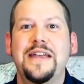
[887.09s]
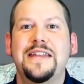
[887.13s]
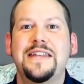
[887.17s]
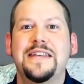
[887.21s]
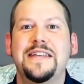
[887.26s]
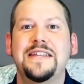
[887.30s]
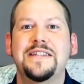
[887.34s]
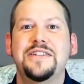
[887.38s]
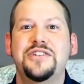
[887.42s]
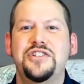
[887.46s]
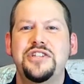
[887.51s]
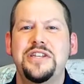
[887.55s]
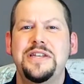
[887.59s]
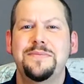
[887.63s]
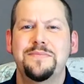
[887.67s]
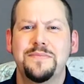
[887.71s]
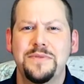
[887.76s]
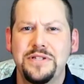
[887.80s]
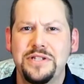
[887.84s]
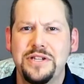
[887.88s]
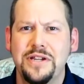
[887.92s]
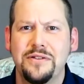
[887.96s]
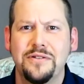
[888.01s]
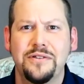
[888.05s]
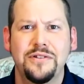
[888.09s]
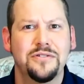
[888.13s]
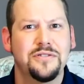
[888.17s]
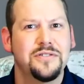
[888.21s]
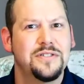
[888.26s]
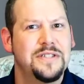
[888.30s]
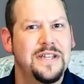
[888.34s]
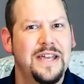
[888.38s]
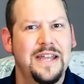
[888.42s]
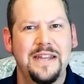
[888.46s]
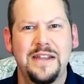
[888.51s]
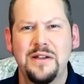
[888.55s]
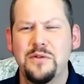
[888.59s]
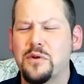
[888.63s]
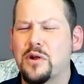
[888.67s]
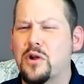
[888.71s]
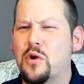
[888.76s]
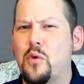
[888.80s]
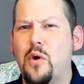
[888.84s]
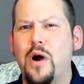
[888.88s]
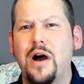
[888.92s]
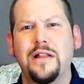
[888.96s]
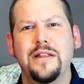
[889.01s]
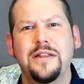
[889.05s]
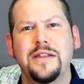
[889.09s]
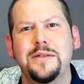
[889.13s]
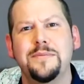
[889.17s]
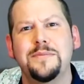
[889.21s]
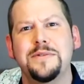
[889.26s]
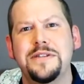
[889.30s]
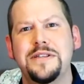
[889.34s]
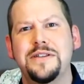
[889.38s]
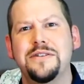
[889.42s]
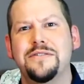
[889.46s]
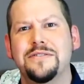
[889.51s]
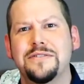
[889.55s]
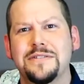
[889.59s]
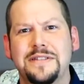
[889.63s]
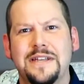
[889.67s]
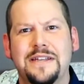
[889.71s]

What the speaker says: to get cheap materials, and they were quality materials.